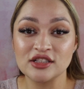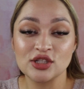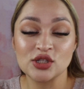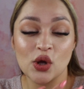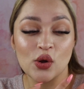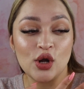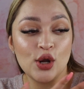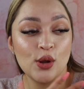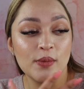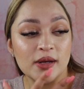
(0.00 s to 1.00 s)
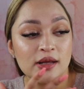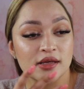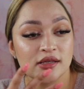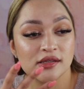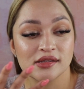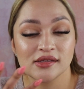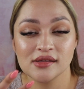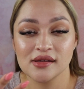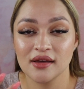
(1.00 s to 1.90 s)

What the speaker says: so luminous